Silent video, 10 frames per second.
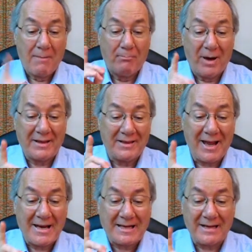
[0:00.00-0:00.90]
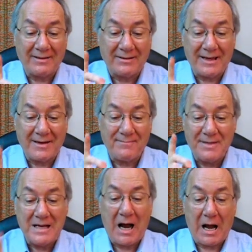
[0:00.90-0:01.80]
but they killed
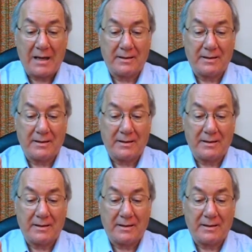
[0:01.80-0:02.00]
him not,